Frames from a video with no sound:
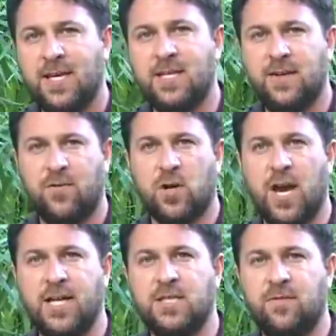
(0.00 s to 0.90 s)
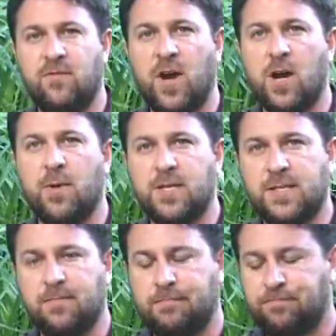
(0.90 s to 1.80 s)
in different kinds of
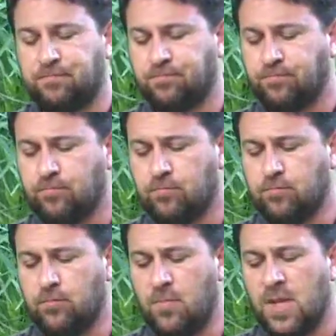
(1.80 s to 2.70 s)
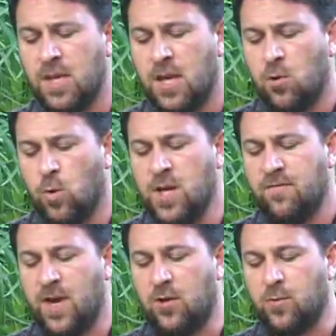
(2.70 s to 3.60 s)
environments. What he
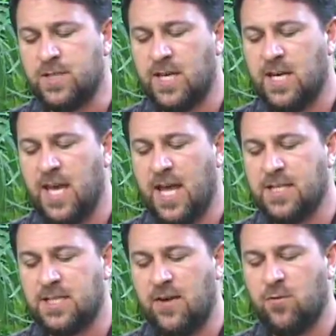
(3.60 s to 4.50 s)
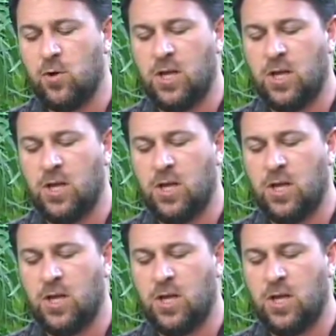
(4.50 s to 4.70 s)
found was that he had several